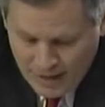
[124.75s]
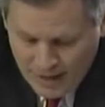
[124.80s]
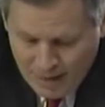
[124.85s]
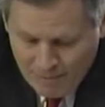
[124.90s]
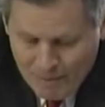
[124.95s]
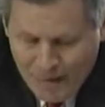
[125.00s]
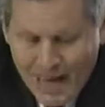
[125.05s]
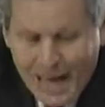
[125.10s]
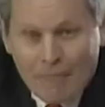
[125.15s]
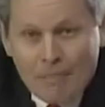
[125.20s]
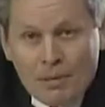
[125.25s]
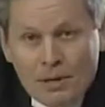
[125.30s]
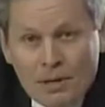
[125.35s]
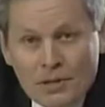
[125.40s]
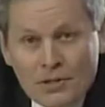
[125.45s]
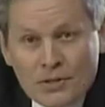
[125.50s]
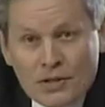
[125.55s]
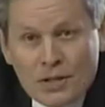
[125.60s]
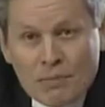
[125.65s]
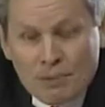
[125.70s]
I'm happy
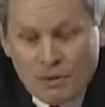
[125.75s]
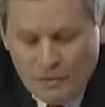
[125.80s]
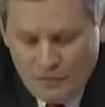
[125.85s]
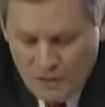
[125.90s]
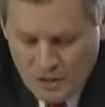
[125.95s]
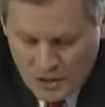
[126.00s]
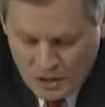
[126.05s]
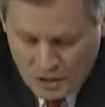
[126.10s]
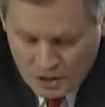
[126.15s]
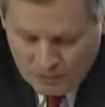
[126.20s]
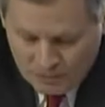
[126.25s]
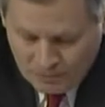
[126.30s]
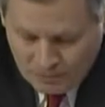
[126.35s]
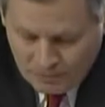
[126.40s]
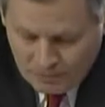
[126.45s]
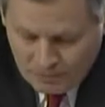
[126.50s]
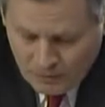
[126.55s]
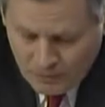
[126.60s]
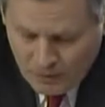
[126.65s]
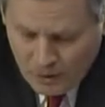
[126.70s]
to see the provision
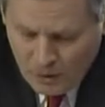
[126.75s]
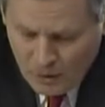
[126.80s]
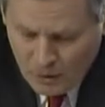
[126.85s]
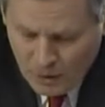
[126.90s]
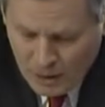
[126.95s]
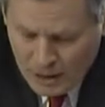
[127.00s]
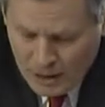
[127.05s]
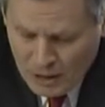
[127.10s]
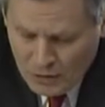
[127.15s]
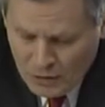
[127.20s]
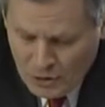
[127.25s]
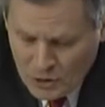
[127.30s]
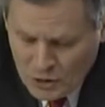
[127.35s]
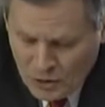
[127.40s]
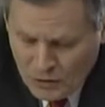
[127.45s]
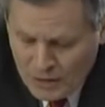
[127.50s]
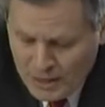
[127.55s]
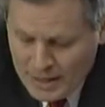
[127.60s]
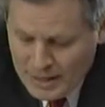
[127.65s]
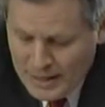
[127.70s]
related to
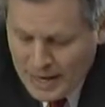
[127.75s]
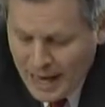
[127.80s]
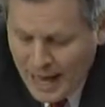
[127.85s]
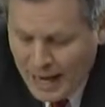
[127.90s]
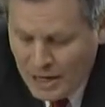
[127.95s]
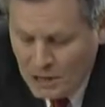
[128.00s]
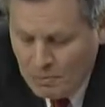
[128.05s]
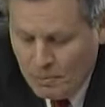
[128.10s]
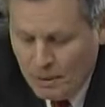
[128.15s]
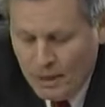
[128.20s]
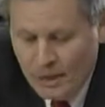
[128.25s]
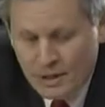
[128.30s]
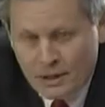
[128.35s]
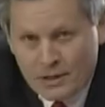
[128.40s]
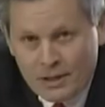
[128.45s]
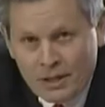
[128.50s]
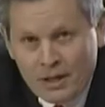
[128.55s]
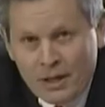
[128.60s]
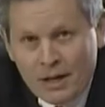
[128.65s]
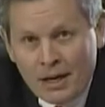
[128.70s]
ensuring
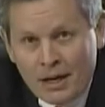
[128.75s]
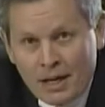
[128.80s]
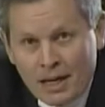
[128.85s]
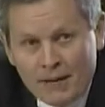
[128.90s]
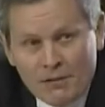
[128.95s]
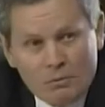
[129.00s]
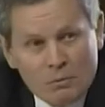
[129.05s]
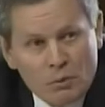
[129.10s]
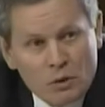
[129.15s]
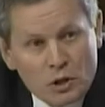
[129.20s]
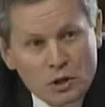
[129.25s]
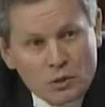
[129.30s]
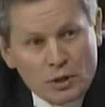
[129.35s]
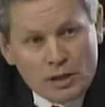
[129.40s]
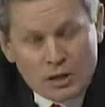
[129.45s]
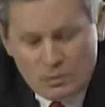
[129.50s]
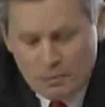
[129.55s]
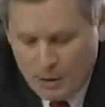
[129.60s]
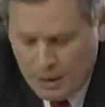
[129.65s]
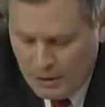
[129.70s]
taxpayers are given more
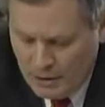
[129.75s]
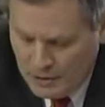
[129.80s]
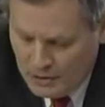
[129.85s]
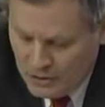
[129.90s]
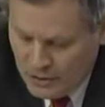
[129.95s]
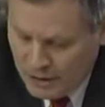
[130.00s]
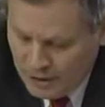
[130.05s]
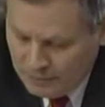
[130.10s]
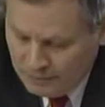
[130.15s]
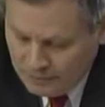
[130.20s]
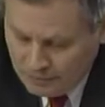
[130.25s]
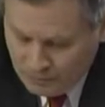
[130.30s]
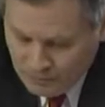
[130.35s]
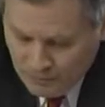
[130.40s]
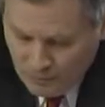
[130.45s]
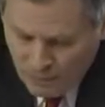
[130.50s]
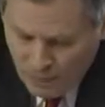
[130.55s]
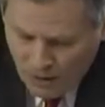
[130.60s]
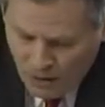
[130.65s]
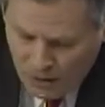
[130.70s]
transparency
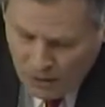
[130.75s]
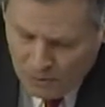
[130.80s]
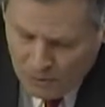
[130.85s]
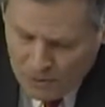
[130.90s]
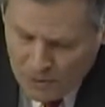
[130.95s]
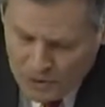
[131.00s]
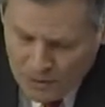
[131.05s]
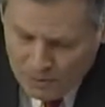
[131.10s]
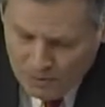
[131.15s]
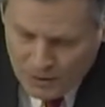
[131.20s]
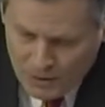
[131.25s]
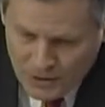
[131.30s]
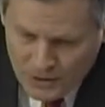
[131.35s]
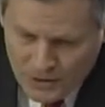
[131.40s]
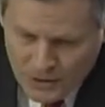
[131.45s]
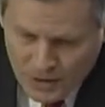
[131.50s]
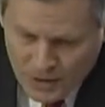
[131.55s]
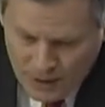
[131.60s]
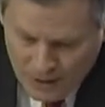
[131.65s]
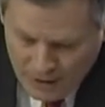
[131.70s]
on the
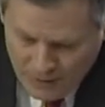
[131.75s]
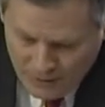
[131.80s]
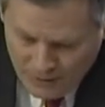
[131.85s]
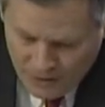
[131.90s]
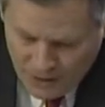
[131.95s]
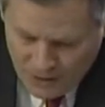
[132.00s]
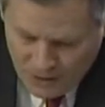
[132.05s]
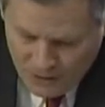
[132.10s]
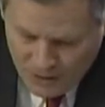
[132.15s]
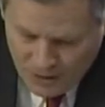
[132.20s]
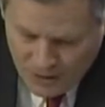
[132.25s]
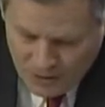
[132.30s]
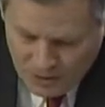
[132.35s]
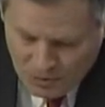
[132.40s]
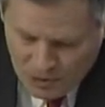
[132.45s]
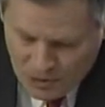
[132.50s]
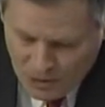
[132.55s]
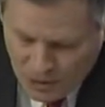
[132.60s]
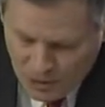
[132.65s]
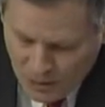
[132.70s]
recipients of these funds.
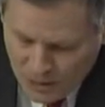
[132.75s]
Mr.